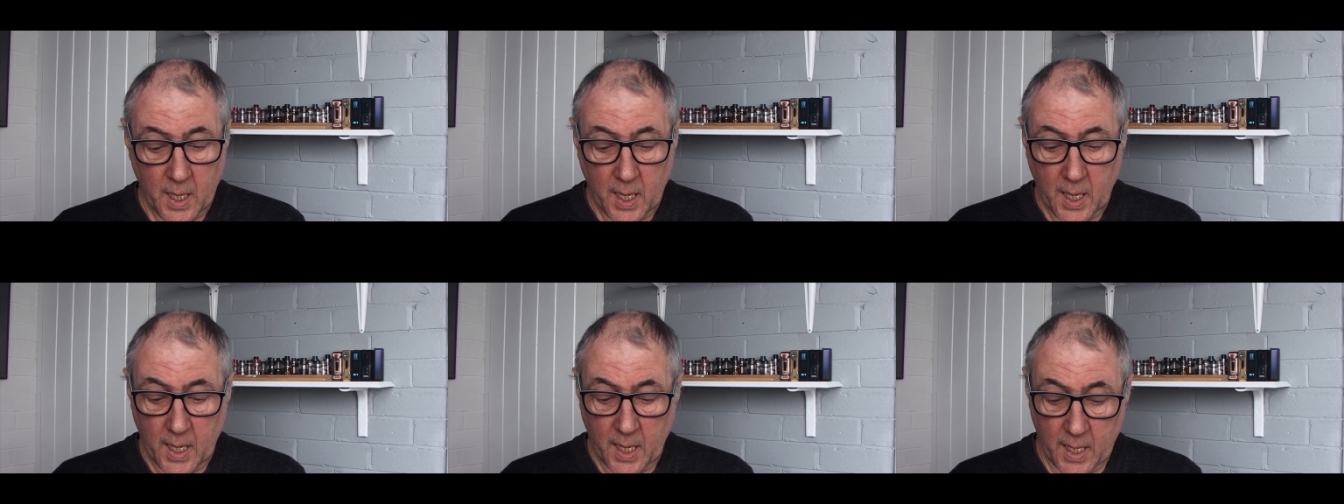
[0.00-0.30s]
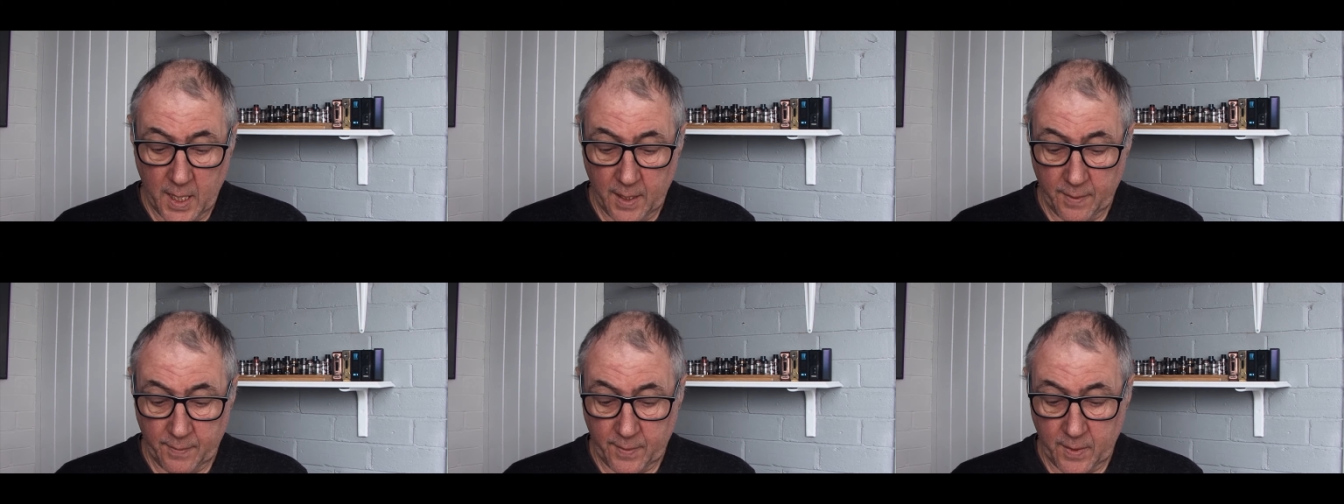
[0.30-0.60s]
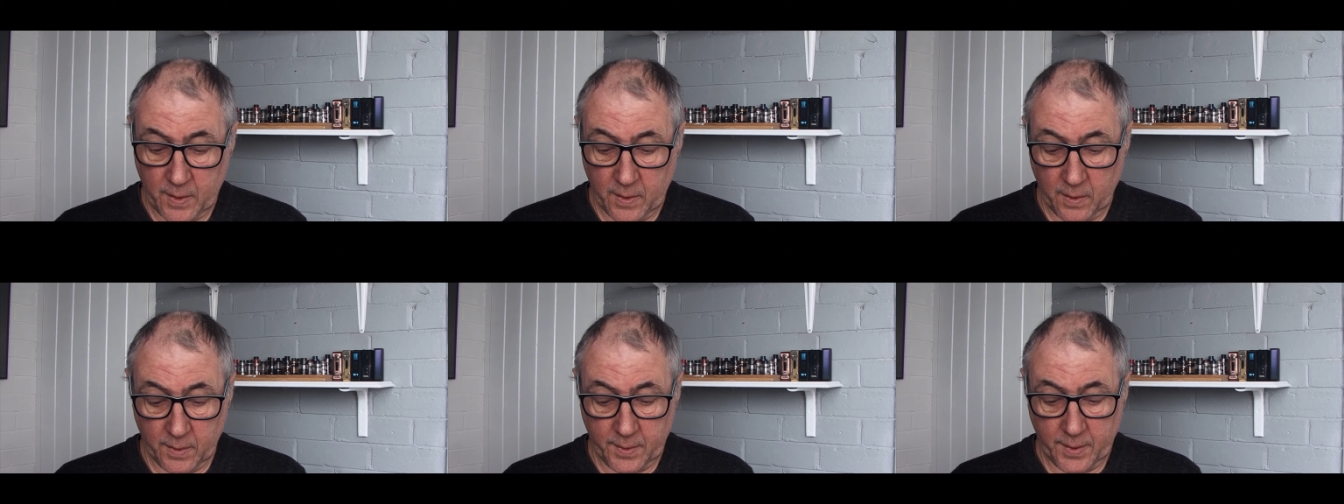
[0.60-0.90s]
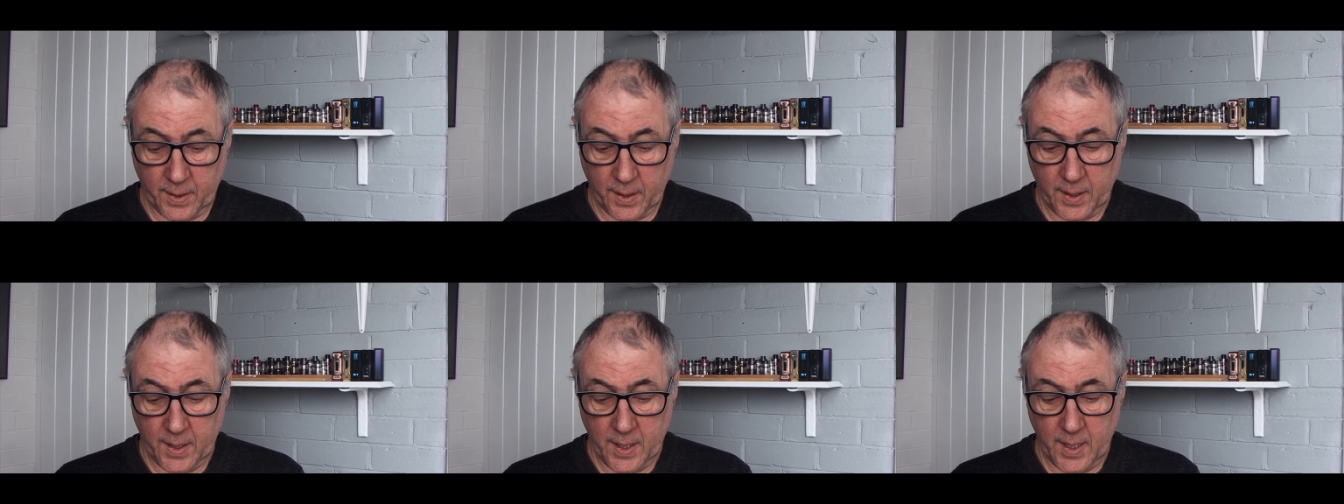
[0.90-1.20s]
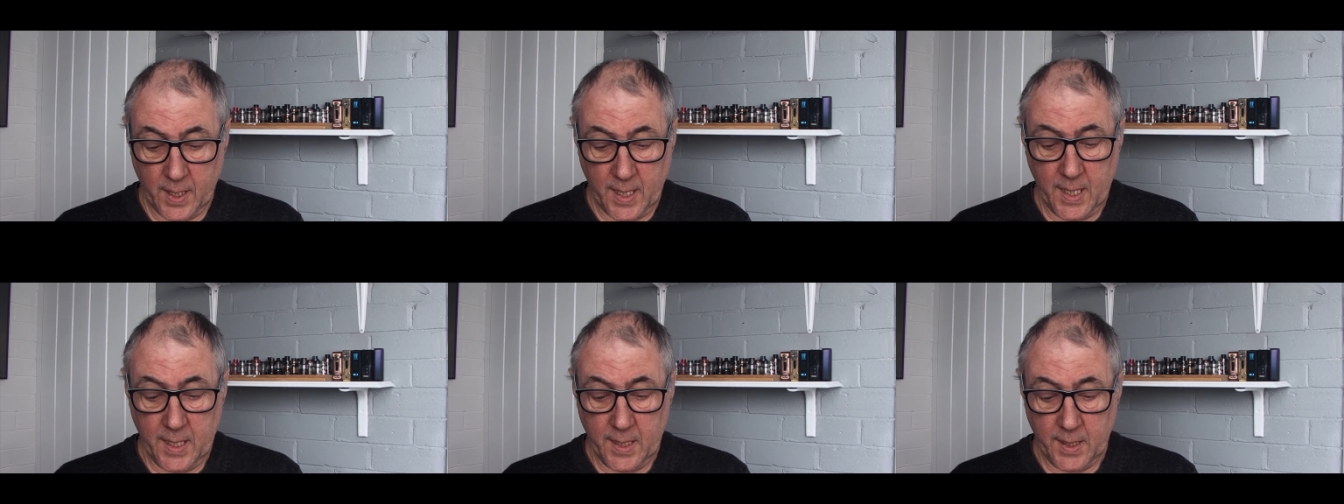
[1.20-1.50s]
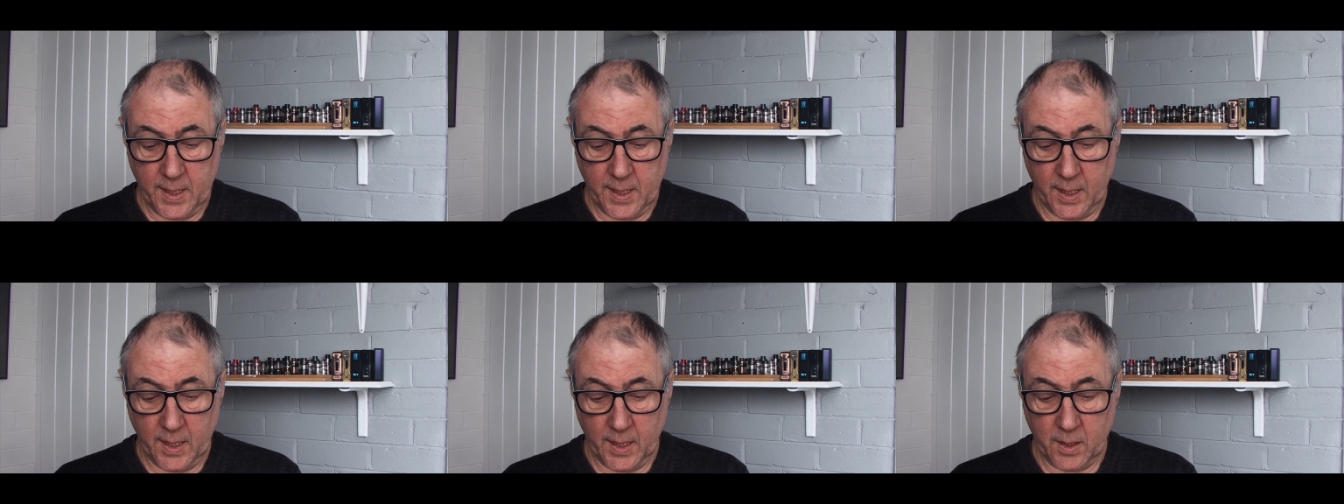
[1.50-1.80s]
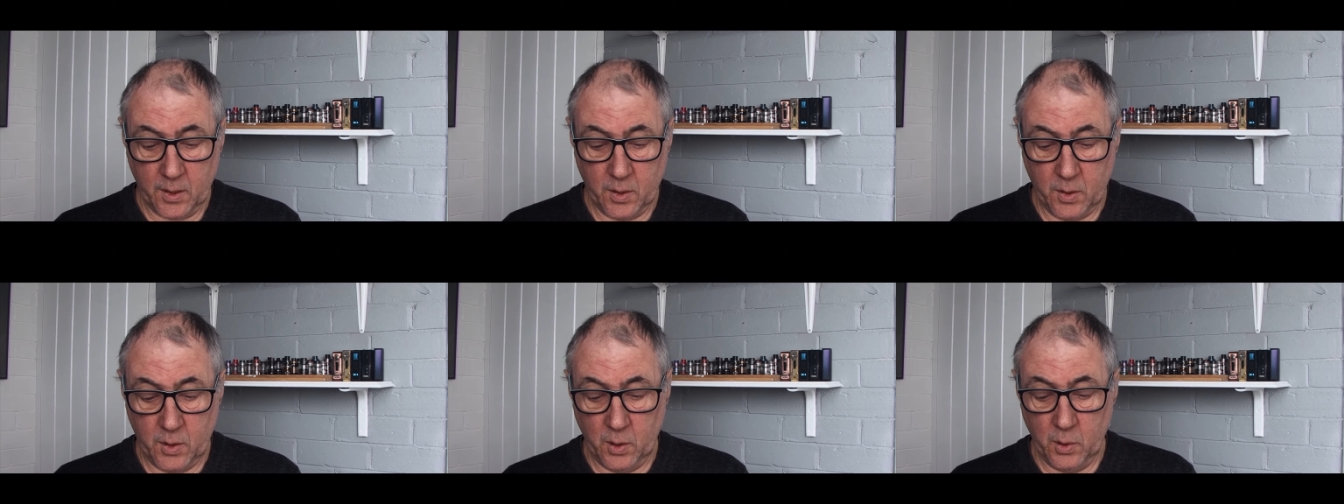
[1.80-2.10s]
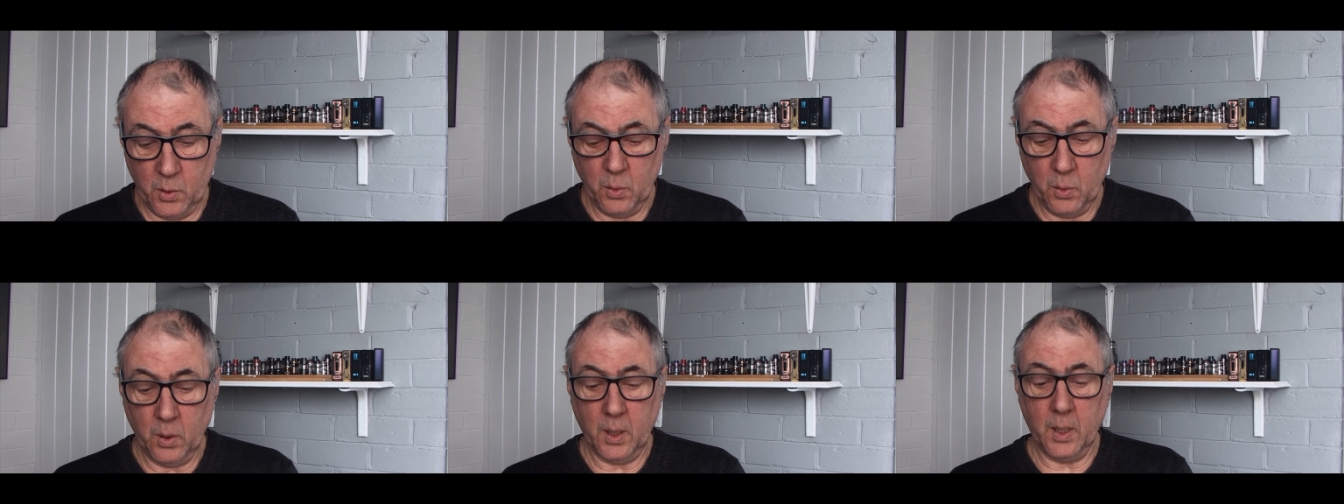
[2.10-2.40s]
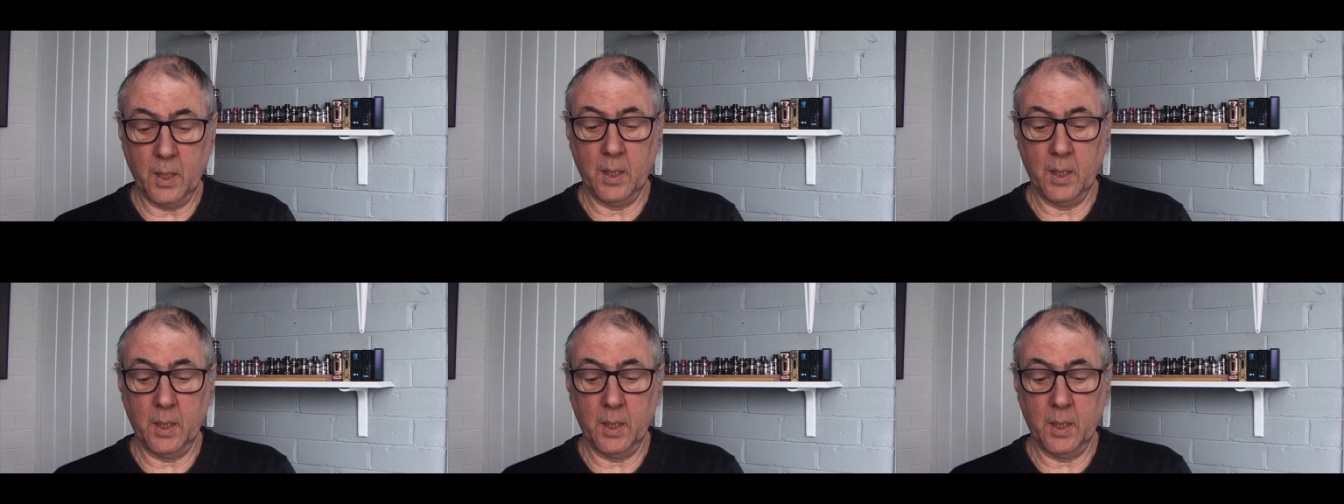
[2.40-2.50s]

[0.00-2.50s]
I have got the intake dual